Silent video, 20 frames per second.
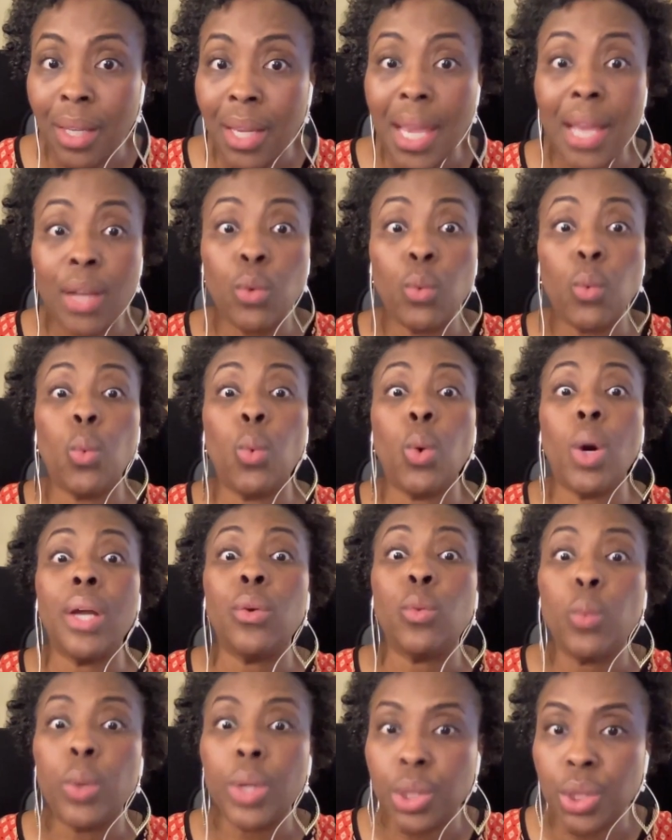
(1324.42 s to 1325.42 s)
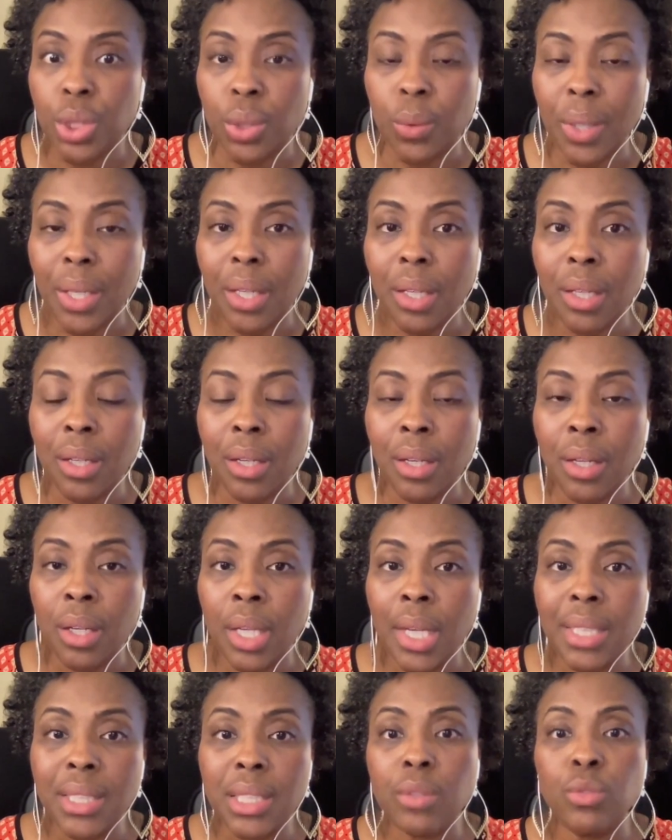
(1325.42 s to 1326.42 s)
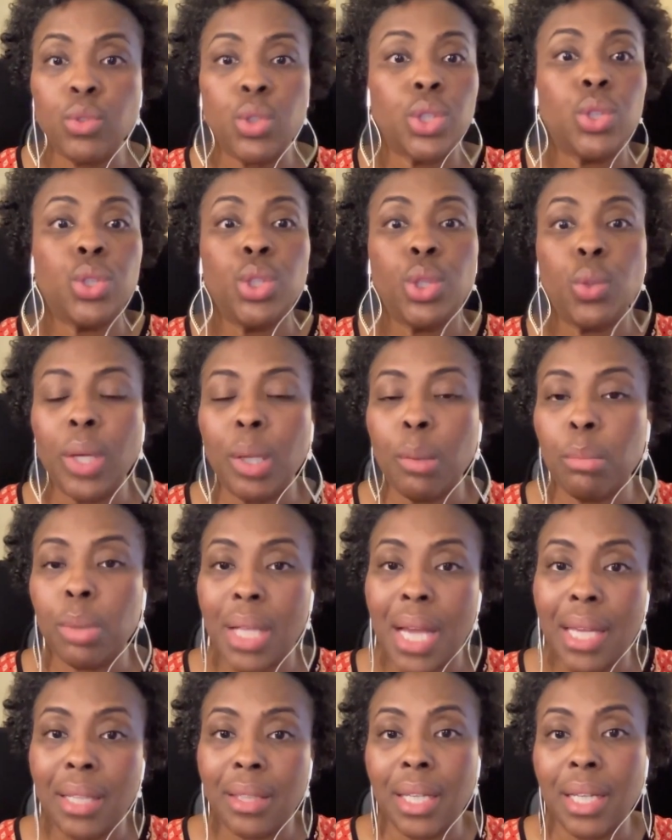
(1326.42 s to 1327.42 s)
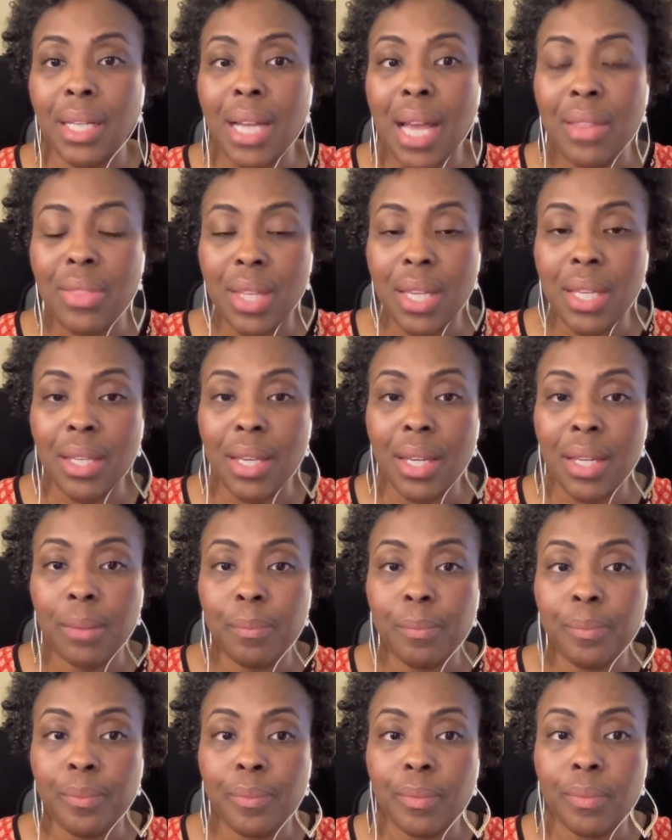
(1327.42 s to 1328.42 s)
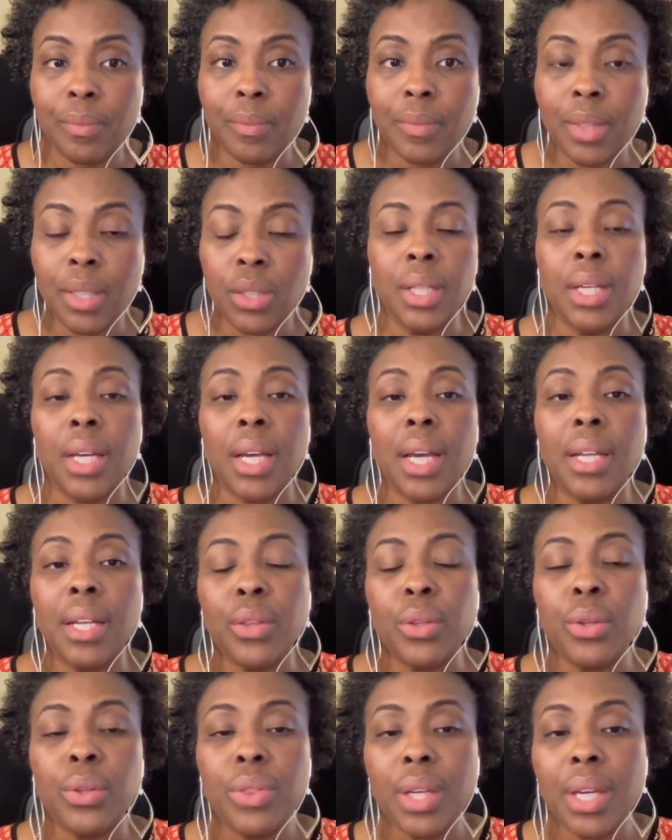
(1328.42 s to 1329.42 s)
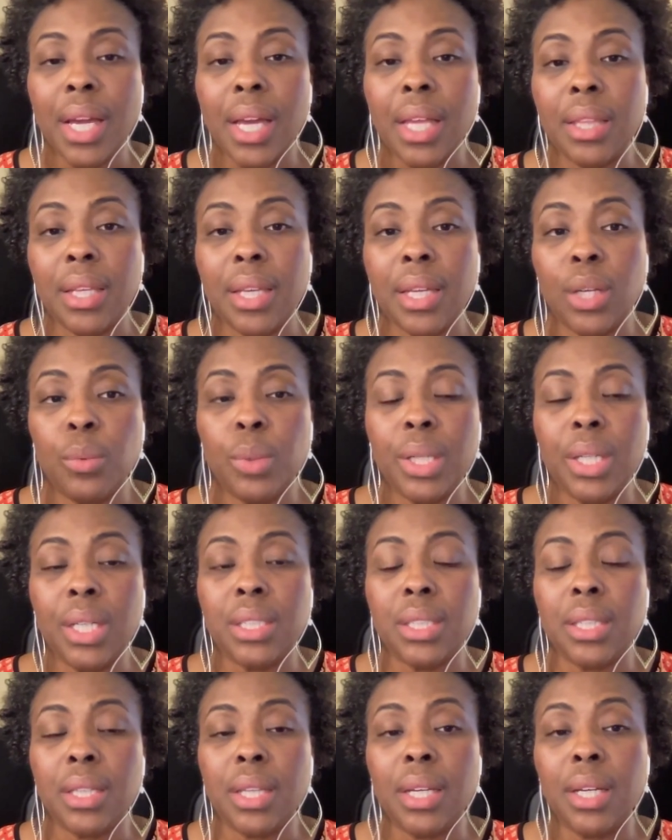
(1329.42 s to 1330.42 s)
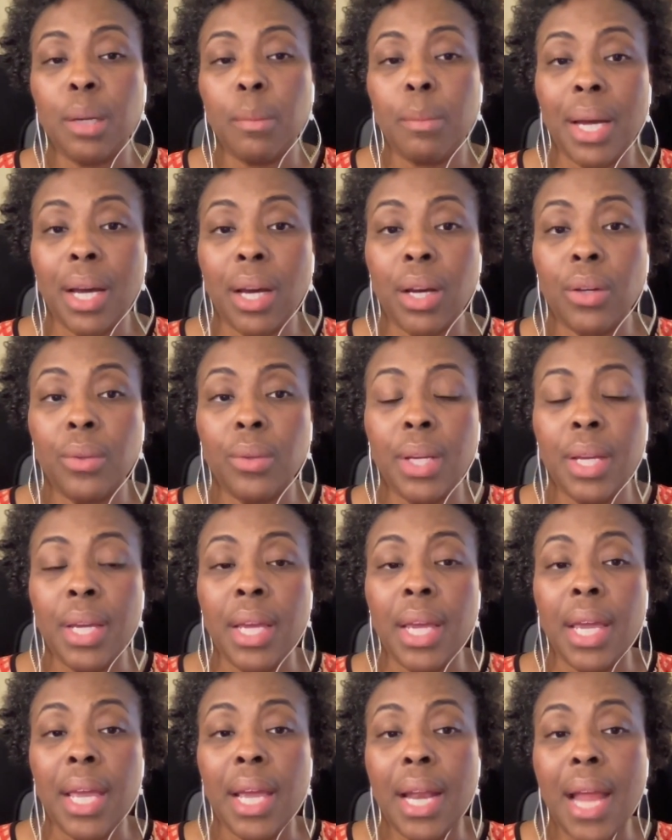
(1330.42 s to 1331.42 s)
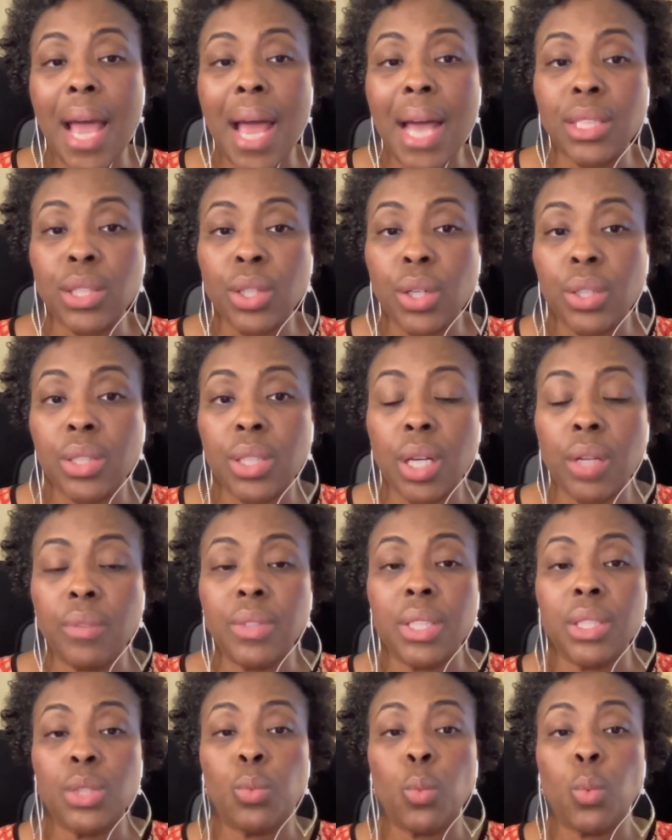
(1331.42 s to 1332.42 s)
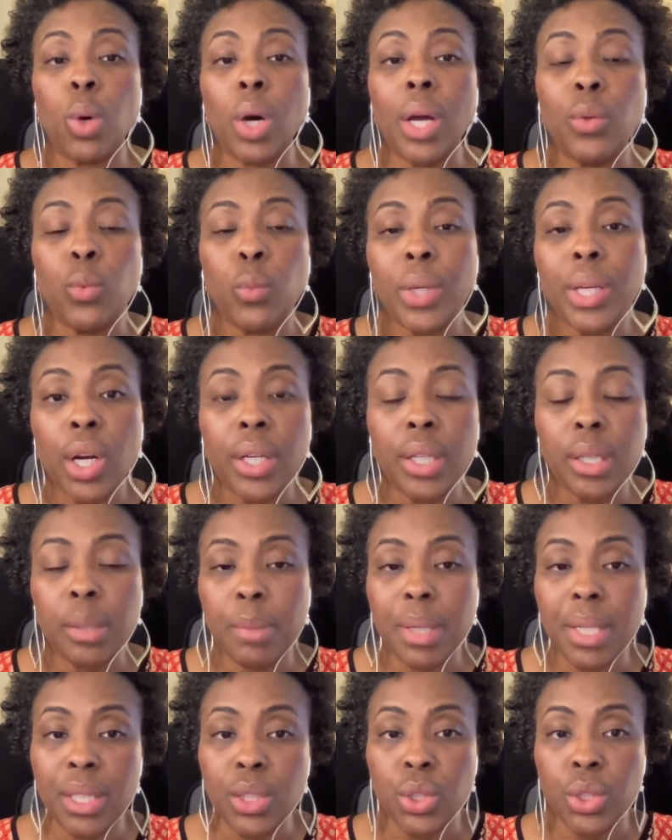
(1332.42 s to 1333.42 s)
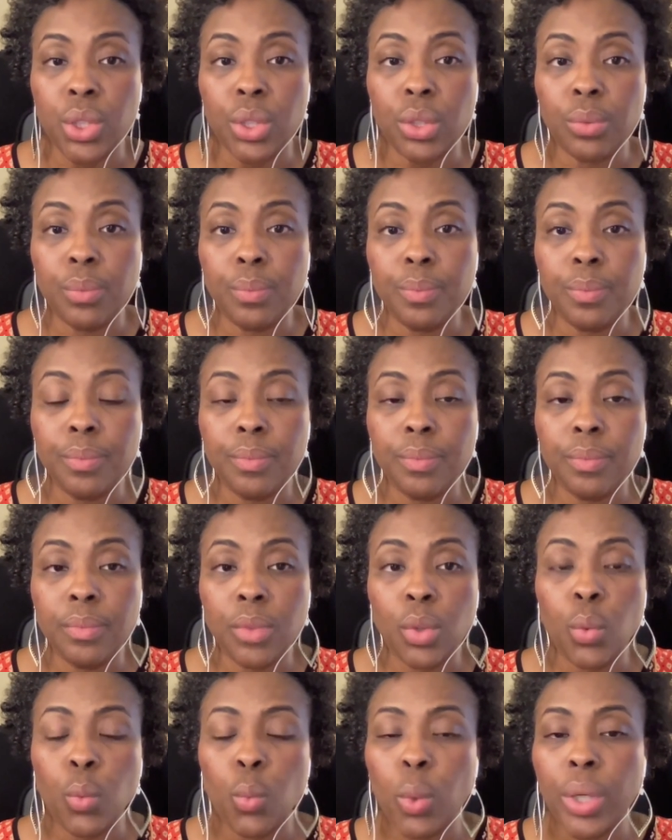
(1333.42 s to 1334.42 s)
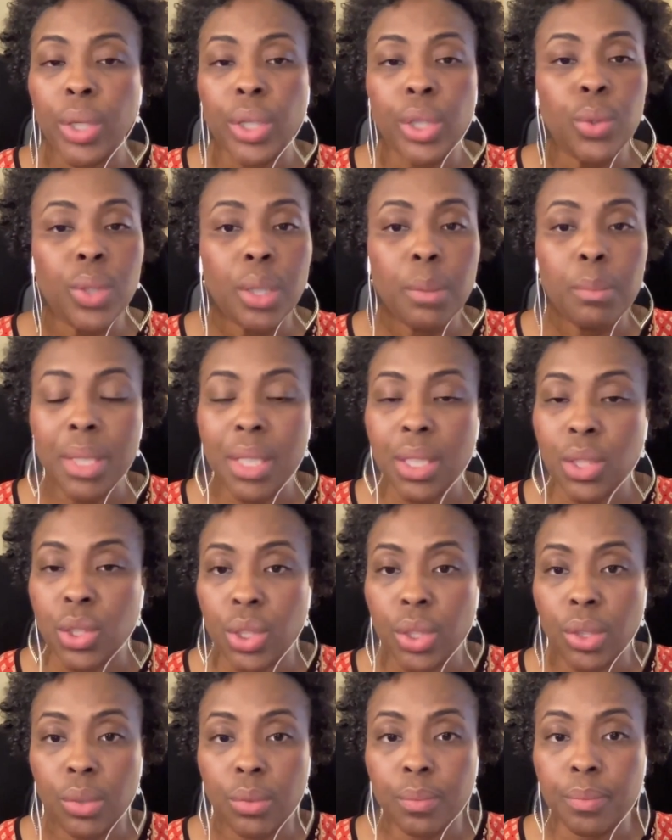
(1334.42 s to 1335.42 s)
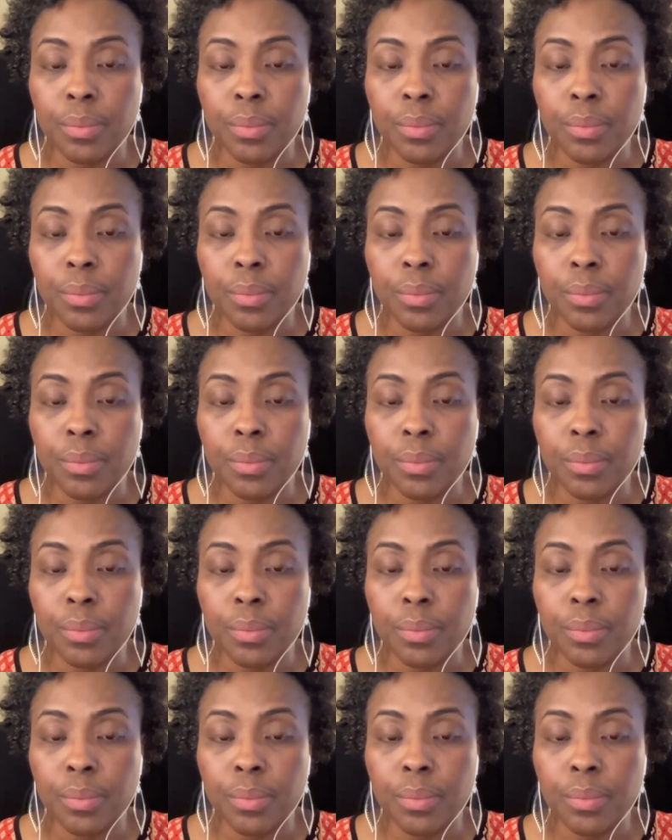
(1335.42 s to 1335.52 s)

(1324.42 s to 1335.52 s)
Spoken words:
and what we're doing instead of just doing blindly and not thinking. Another thing I think we need to think about and ask ourselves is what we are committed to. What are you committed to?